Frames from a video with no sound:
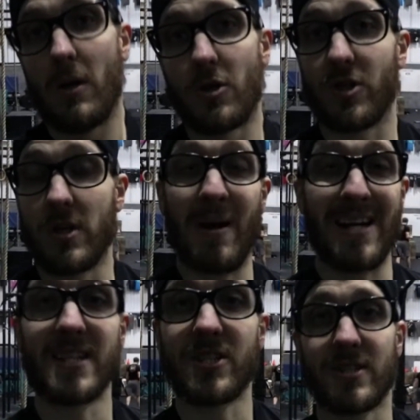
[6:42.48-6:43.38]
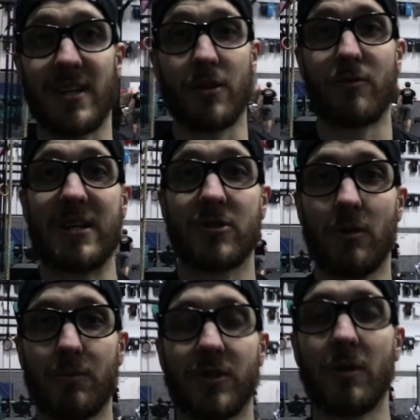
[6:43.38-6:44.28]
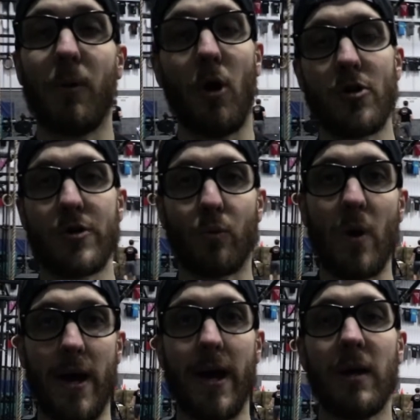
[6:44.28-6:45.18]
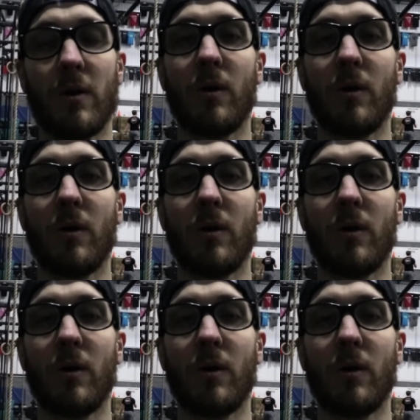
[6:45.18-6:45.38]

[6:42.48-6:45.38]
So you might need to set the rings up to the point where